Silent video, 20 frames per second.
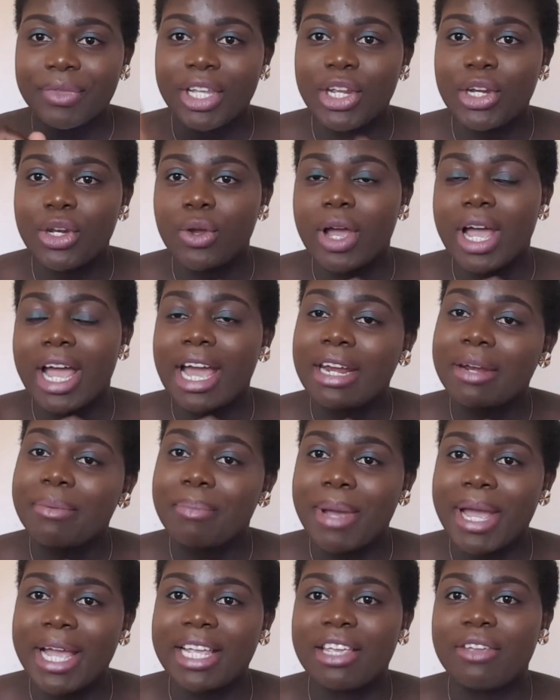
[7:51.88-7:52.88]
in your
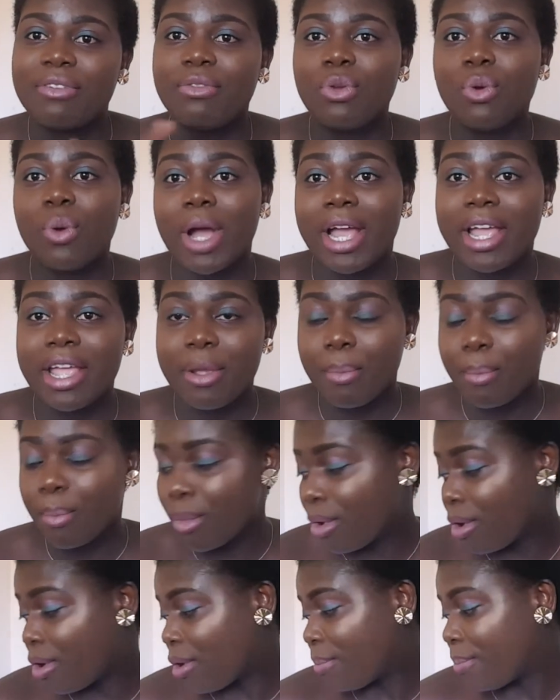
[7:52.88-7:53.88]
handbag if you are a
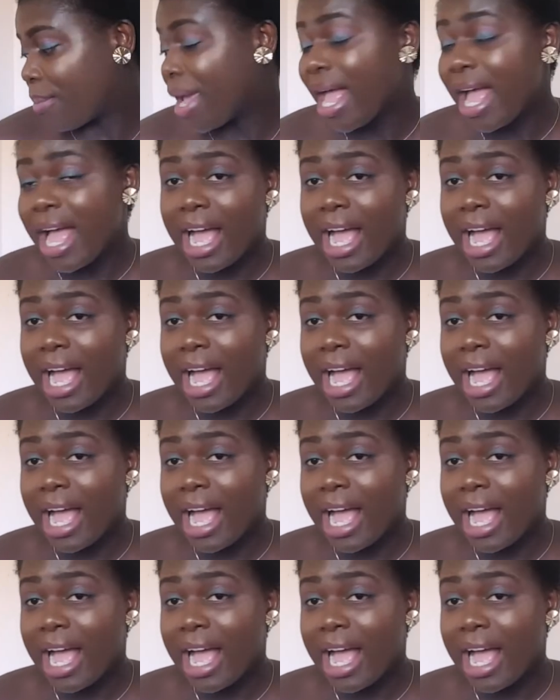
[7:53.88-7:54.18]
mom